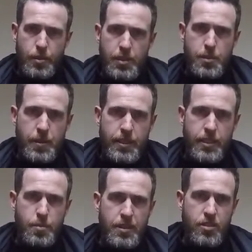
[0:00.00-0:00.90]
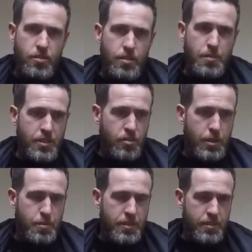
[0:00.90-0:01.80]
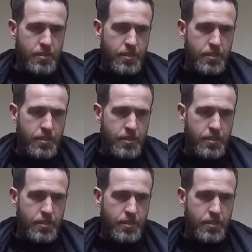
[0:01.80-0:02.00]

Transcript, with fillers: weeks back, and he's been struggling with his ribs, and,